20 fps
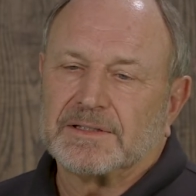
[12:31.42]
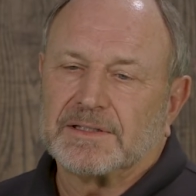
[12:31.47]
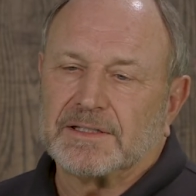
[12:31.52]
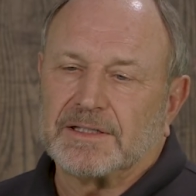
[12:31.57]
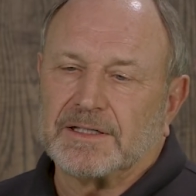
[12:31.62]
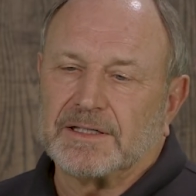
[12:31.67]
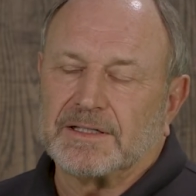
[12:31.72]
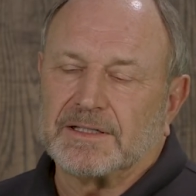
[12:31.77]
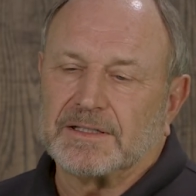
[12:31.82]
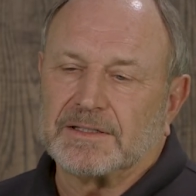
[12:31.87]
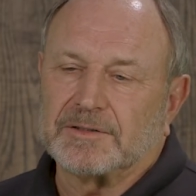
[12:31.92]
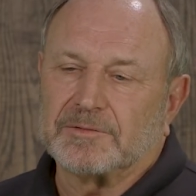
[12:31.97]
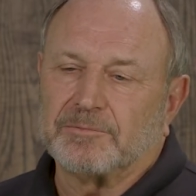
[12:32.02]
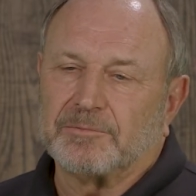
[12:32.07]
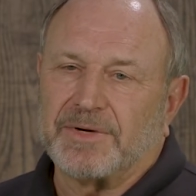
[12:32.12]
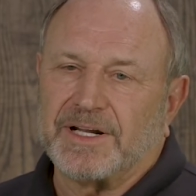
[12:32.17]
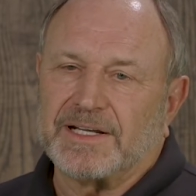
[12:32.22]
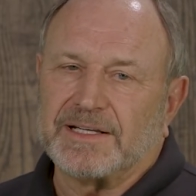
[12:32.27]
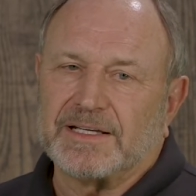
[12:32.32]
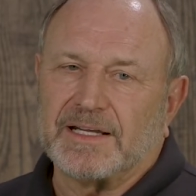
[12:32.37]

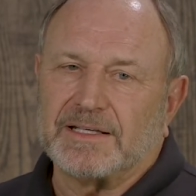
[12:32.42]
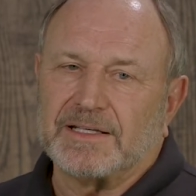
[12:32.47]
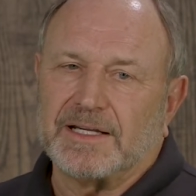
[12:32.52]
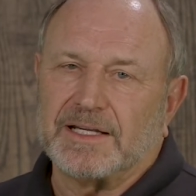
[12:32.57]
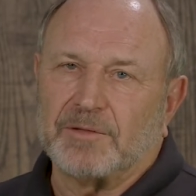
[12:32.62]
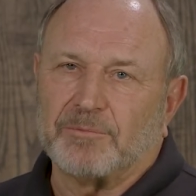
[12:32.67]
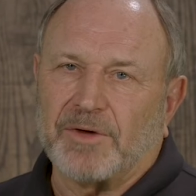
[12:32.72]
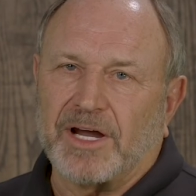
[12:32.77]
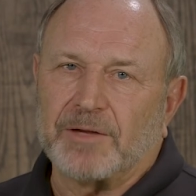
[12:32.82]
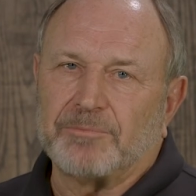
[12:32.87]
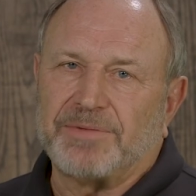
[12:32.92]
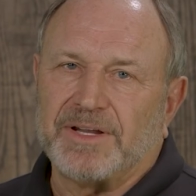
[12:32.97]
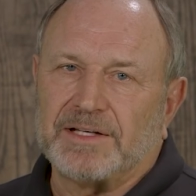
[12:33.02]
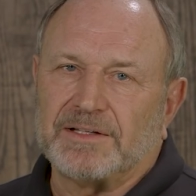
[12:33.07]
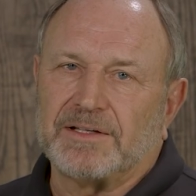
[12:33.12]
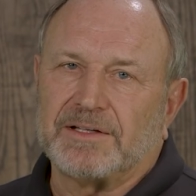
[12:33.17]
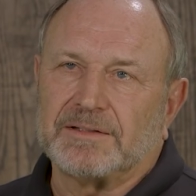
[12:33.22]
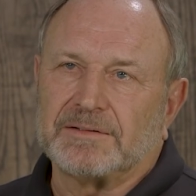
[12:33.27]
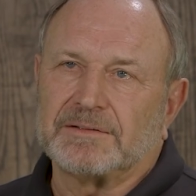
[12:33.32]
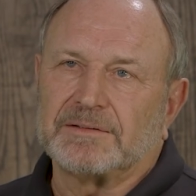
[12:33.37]
But in my
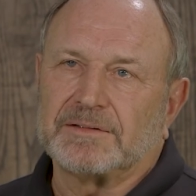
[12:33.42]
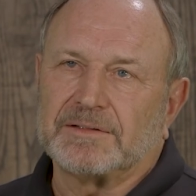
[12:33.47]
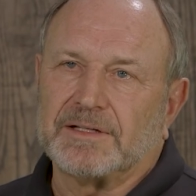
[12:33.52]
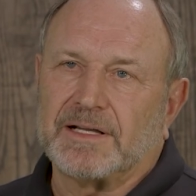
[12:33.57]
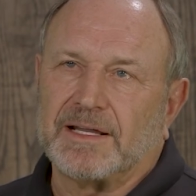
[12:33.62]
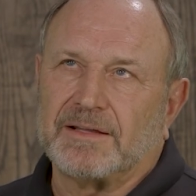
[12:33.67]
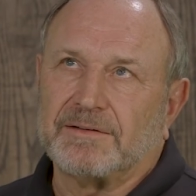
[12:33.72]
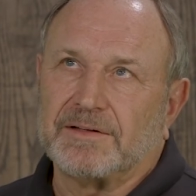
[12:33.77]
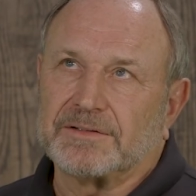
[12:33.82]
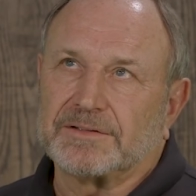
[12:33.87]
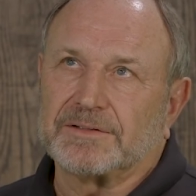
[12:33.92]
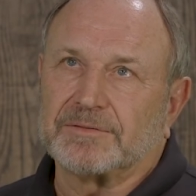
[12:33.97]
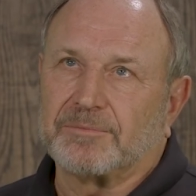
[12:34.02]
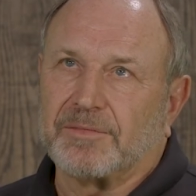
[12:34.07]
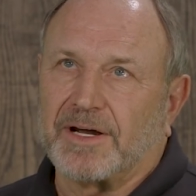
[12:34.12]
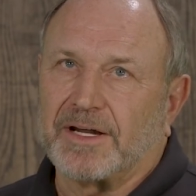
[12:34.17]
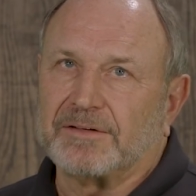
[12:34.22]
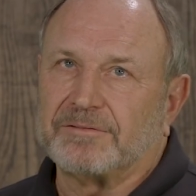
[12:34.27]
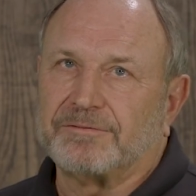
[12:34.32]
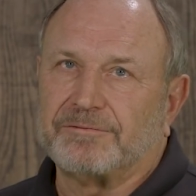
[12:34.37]
opinion, and this is
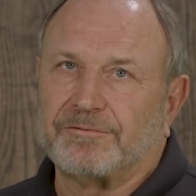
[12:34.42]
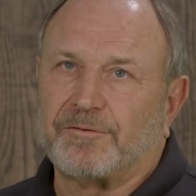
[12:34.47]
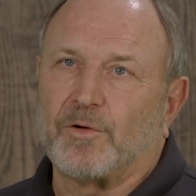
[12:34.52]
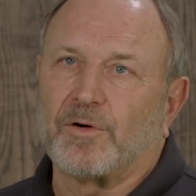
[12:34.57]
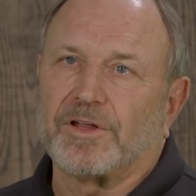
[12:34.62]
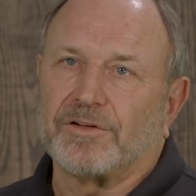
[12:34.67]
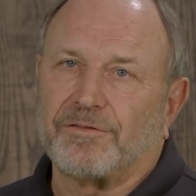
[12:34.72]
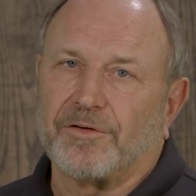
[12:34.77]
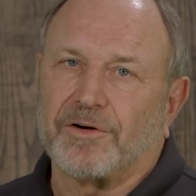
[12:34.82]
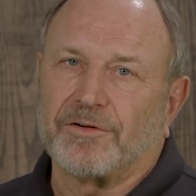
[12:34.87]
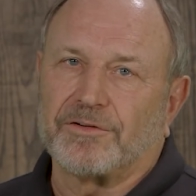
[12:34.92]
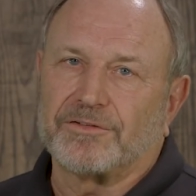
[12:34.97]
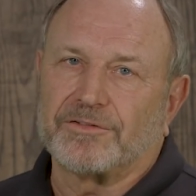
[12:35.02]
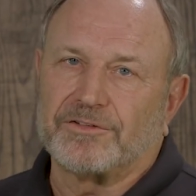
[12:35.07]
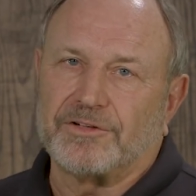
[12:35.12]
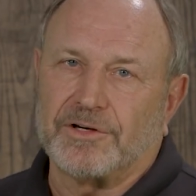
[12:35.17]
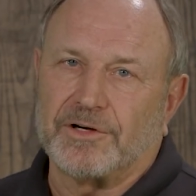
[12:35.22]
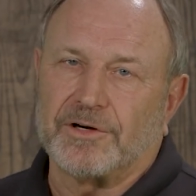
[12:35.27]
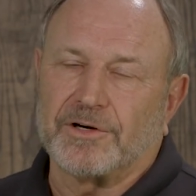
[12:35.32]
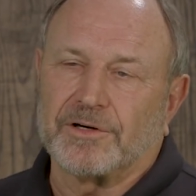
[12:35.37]
my
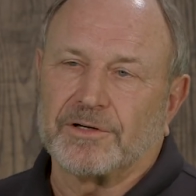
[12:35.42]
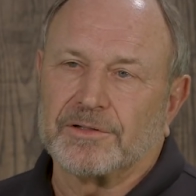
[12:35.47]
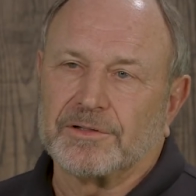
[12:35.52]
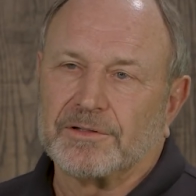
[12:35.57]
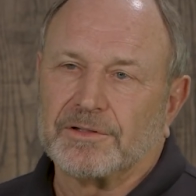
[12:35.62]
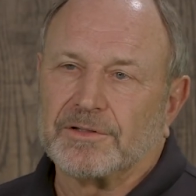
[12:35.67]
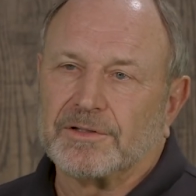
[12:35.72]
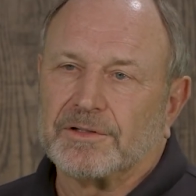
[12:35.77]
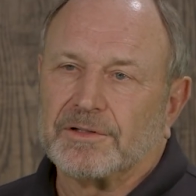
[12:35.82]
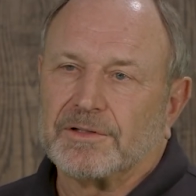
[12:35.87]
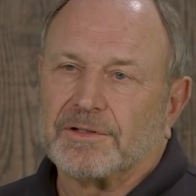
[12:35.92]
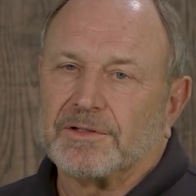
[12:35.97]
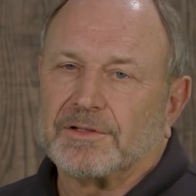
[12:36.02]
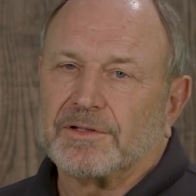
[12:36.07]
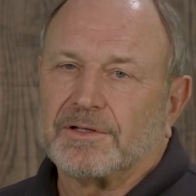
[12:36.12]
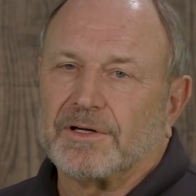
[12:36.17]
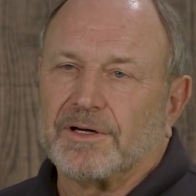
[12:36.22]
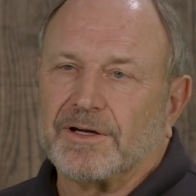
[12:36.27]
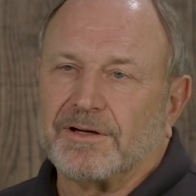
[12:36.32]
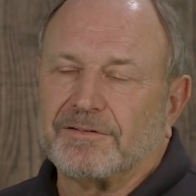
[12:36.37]
41st year
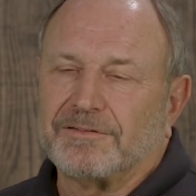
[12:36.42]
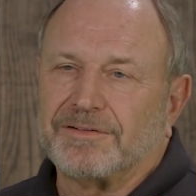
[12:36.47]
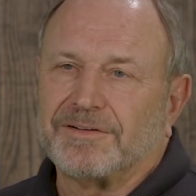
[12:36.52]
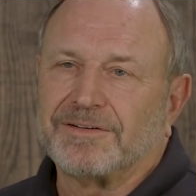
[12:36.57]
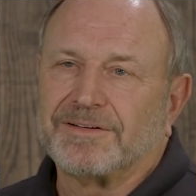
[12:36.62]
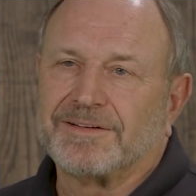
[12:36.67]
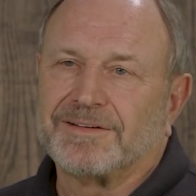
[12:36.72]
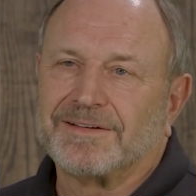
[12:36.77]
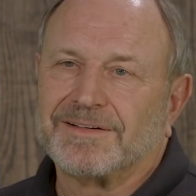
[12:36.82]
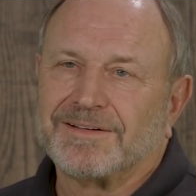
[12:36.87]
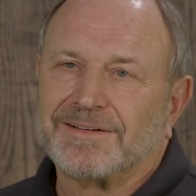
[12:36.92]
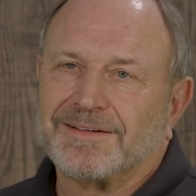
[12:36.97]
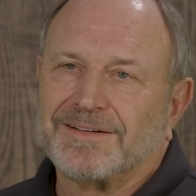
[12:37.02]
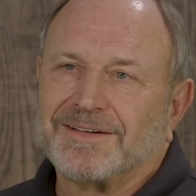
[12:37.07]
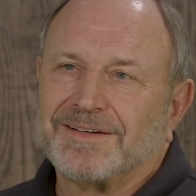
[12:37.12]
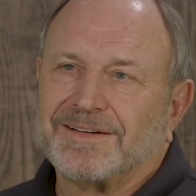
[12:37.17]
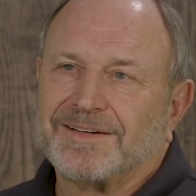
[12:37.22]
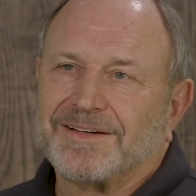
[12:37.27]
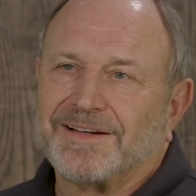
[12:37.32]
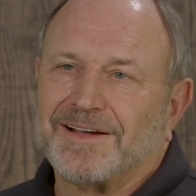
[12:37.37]
of
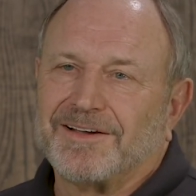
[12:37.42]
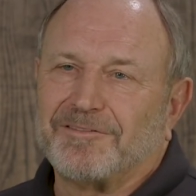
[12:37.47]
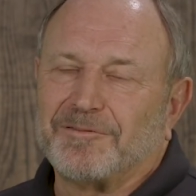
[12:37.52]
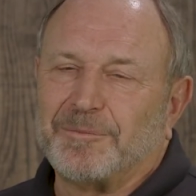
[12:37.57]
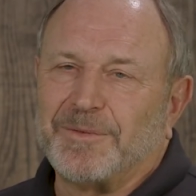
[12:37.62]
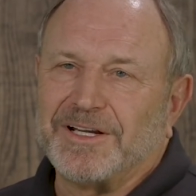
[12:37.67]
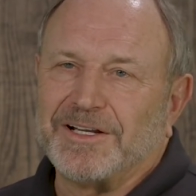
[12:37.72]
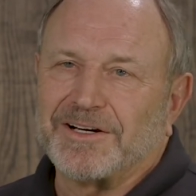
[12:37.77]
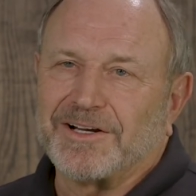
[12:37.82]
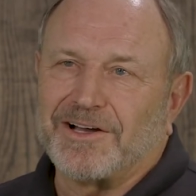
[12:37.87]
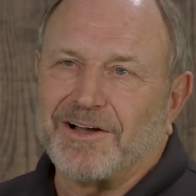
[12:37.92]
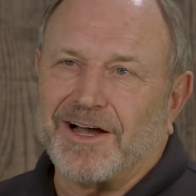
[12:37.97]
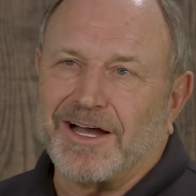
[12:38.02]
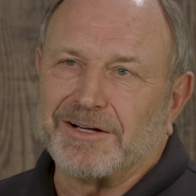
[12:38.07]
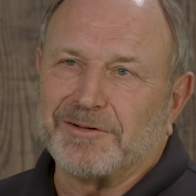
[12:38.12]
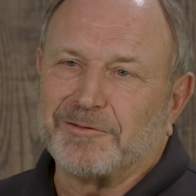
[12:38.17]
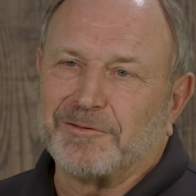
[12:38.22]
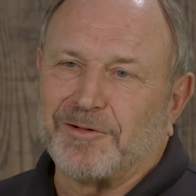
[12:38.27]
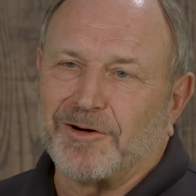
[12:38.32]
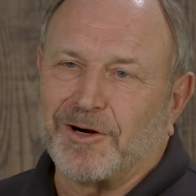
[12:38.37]
being a
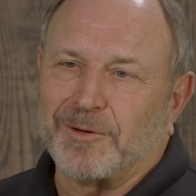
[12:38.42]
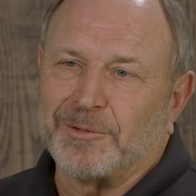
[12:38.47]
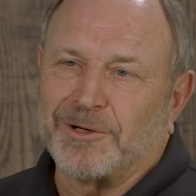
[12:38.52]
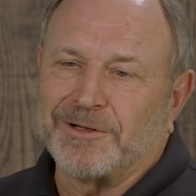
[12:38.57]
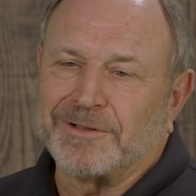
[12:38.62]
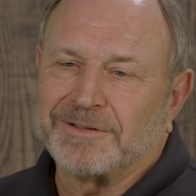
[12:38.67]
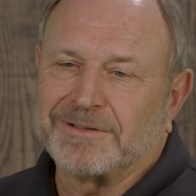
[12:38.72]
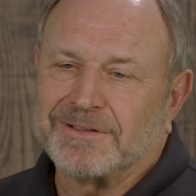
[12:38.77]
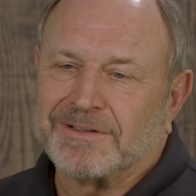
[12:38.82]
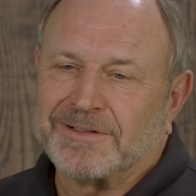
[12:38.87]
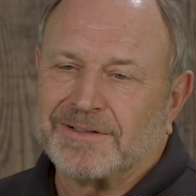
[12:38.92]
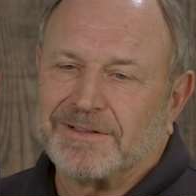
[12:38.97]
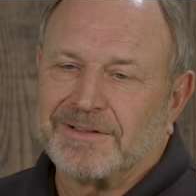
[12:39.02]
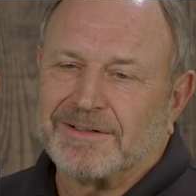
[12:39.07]
cotton farmer,